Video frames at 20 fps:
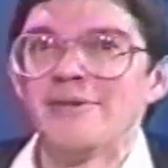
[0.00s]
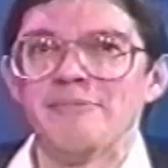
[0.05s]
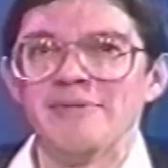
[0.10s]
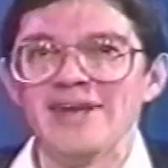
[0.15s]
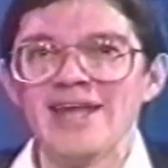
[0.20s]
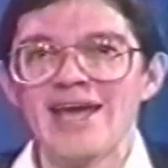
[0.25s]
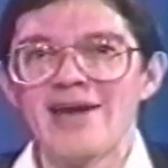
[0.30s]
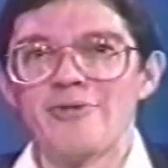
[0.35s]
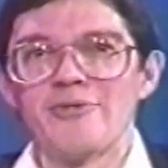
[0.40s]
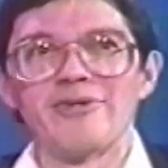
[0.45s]

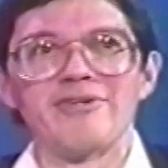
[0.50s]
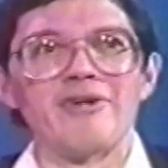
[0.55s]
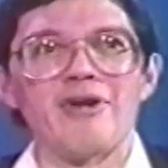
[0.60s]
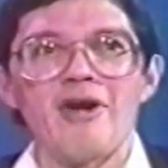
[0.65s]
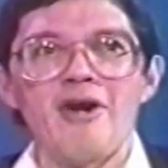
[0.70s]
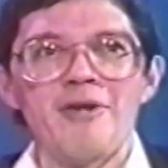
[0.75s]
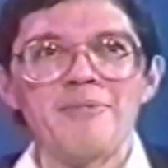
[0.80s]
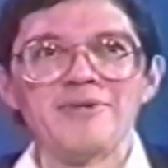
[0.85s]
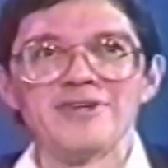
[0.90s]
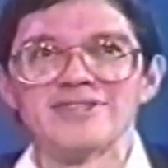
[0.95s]
But now we're
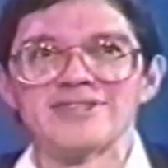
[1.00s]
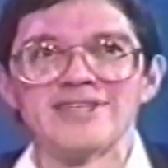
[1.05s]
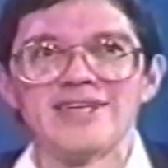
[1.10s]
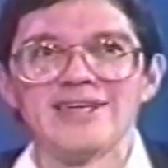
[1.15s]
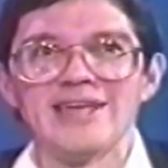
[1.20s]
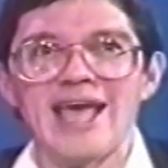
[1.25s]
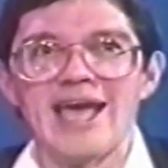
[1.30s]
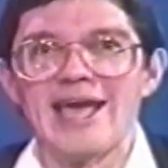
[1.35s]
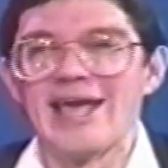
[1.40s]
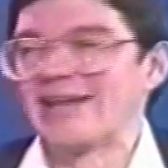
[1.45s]
almost
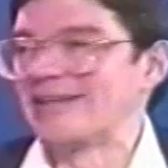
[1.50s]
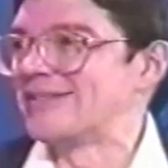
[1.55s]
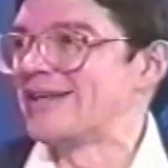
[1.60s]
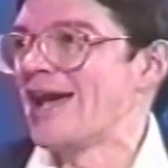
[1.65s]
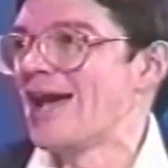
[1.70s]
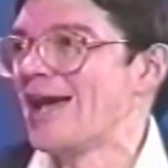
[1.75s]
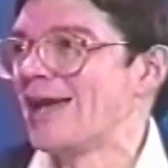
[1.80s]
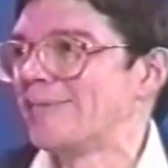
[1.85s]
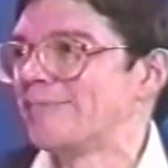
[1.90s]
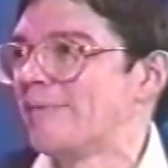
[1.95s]
out of
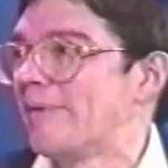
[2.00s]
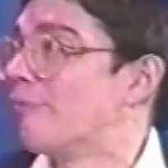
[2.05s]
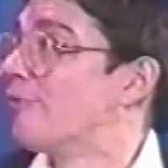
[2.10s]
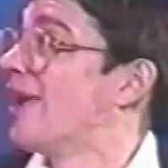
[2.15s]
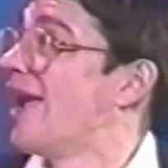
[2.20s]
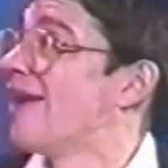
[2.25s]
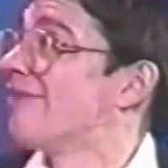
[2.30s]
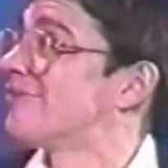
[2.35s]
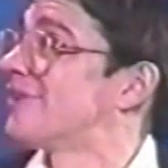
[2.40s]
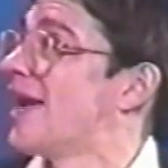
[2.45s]
time, but
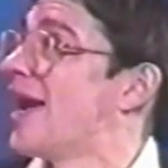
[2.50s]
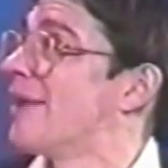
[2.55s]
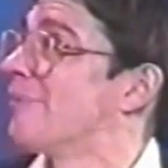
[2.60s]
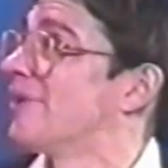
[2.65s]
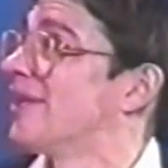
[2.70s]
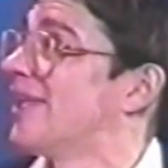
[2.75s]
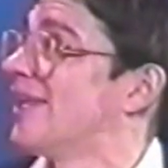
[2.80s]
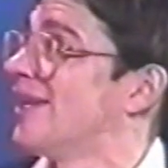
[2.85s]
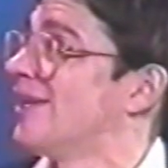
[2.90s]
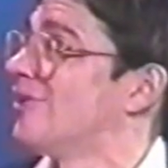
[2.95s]
we have time
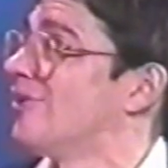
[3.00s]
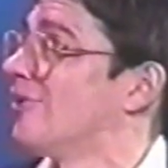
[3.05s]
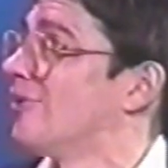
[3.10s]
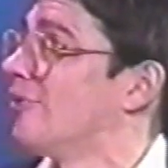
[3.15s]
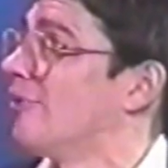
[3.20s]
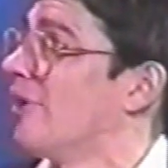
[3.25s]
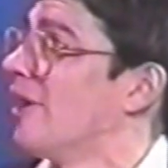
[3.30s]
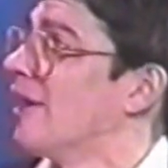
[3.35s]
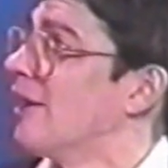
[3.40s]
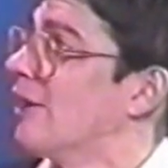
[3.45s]
to get
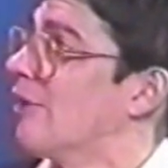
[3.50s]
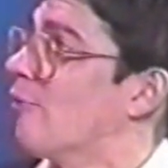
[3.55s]
into